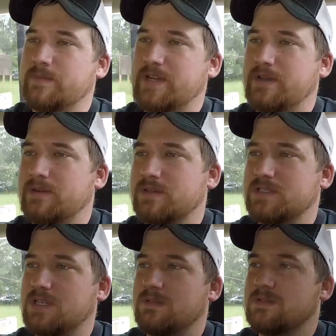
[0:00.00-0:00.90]
to be doing
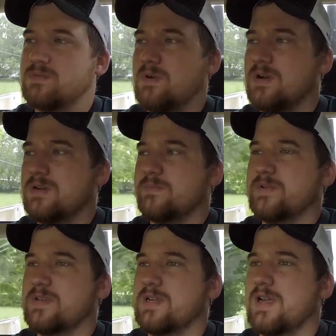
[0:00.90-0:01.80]
service work,
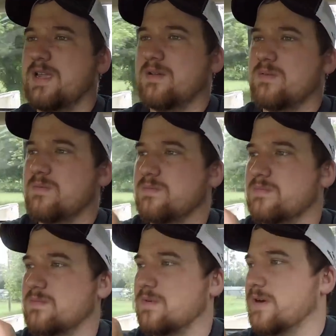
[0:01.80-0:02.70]
but I ain't
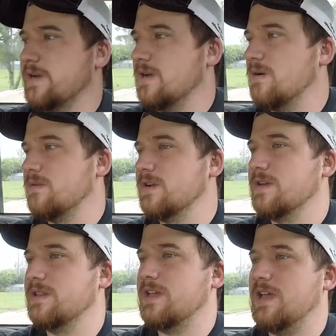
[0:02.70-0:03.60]
going to worry y'all with
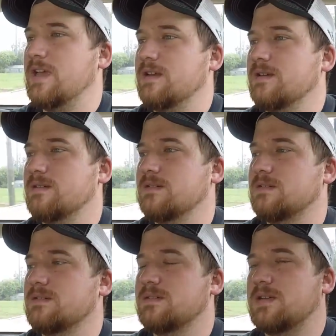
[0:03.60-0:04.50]
none of that.
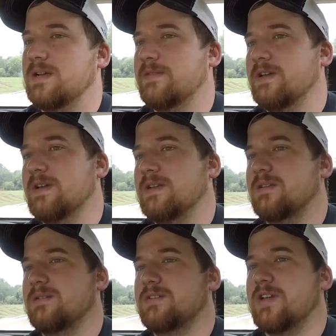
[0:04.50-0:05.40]
I've got
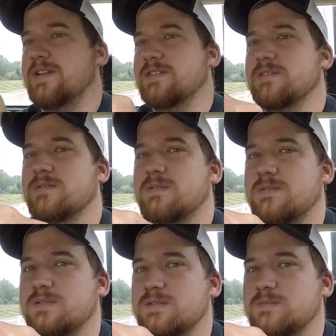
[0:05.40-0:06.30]
to change the
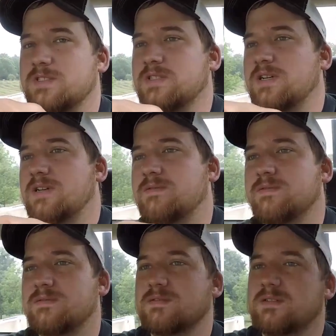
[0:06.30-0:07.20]
oil and some stuff,
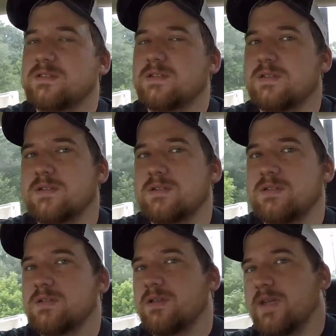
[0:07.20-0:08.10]

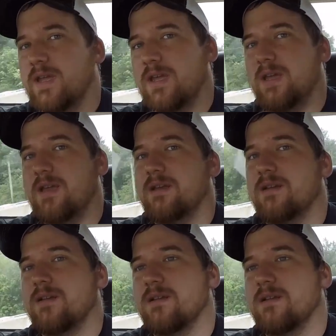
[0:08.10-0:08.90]
and